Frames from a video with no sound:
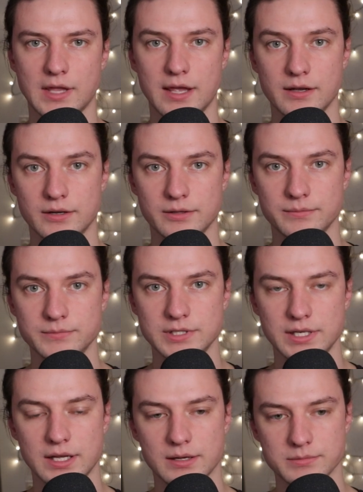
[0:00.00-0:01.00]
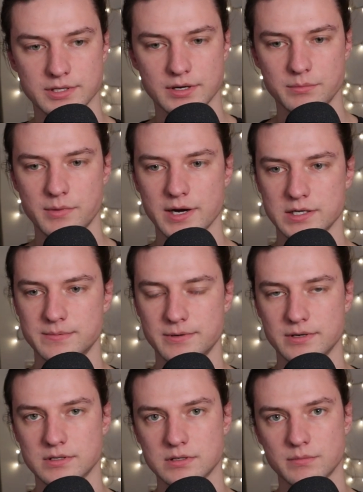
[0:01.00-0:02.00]
Hey all, today I'm sharing my
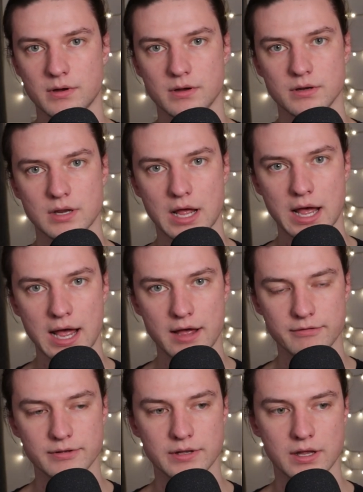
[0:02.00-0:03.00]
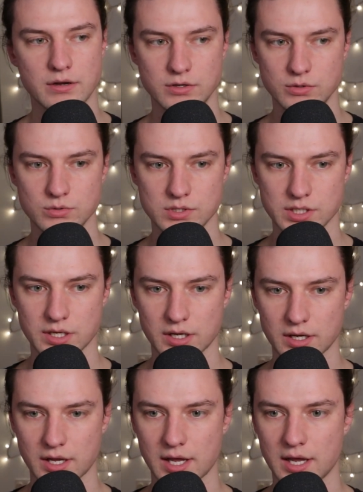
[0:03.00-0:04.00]
experience about having and using
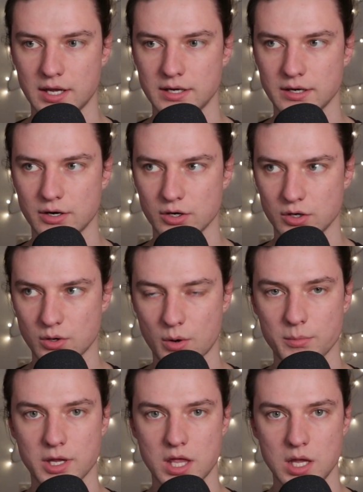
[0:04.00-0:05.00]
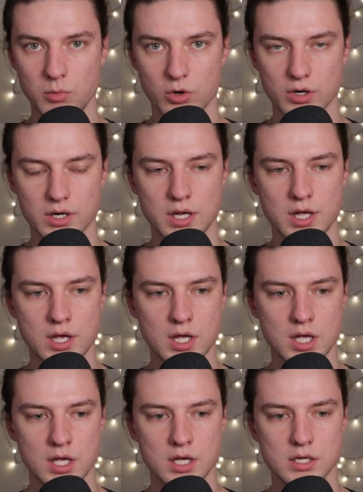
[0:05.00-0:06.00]
an ergonomic keyboard.
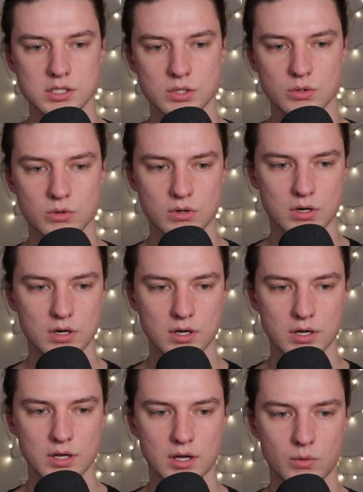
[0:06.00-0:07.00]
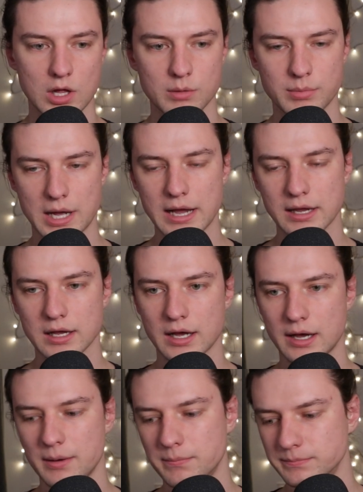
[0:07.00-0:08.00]
So a while back,
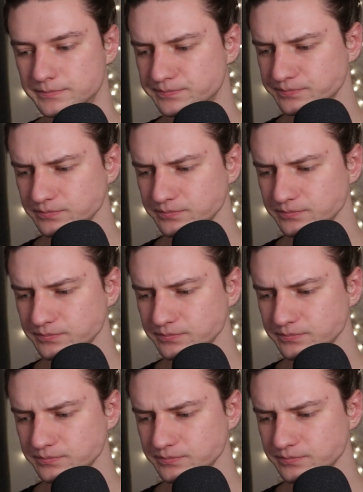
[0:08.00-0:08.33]
I've